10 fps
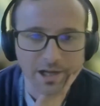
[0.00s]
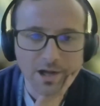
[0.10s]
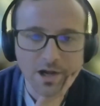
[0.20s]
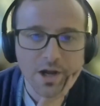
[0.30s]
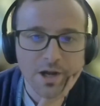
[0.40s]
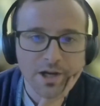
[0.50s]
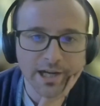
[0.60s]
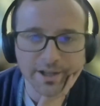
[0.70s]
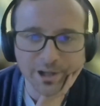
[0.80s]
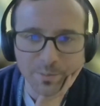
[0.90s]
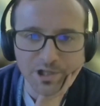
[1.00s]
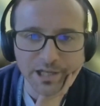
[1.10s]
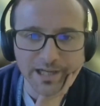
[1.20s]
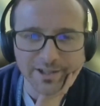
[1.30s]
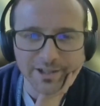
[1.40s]
it. Can
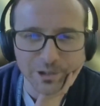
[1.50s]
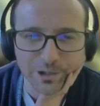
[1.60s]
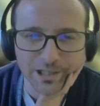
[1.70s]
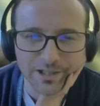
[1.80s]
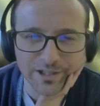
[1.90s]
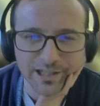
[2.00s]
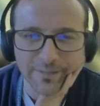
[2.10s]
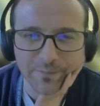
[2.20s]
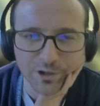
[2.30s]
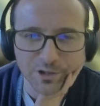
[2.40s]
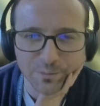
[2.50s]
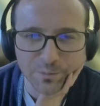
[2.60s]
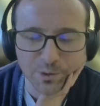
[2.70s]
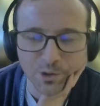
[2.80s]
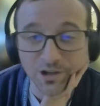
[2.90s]
wget exclude links
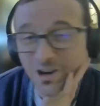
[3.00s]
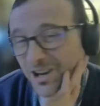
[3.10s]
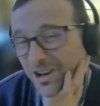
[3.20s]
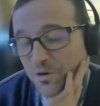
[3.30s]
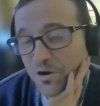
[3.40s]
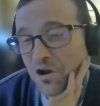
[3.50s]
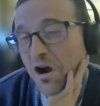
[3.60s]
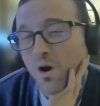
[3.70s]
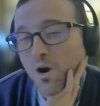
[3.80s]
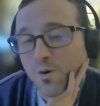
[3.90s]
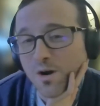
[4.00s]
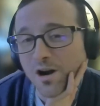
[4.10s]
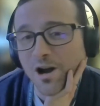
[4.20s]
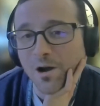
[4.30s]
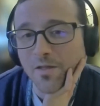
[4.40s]
advertisement bots? I don't know.
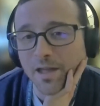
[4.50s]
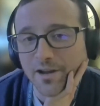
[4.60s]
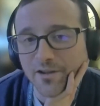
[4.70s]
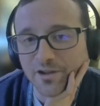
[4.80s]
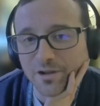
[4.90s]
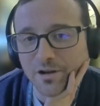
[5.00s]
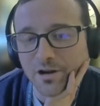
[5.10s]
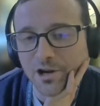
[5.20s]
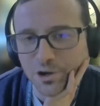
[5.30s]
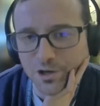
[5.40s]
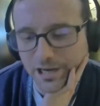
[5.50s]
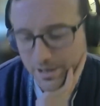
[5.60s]
Uh, that isn't. You